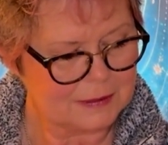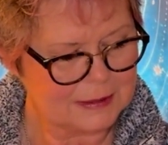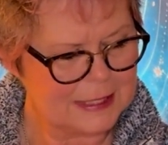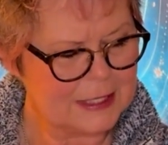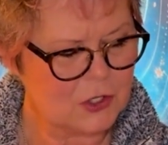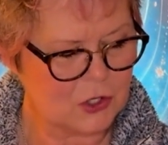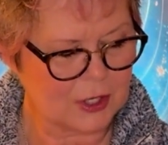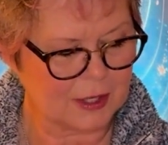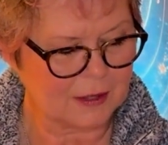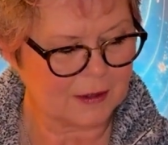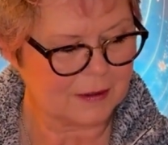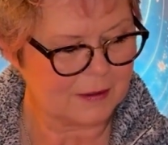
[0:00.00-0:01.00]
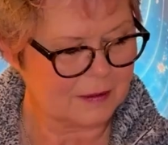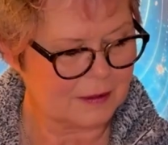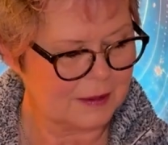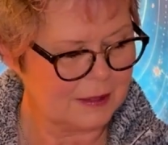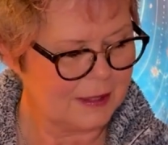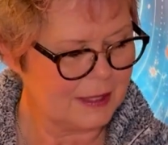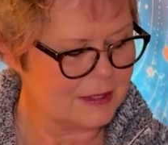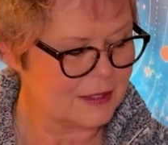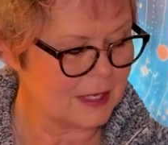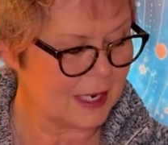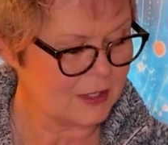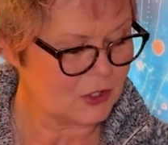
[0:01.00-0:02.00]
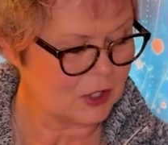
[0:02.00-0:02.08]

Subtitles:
teaching. It's not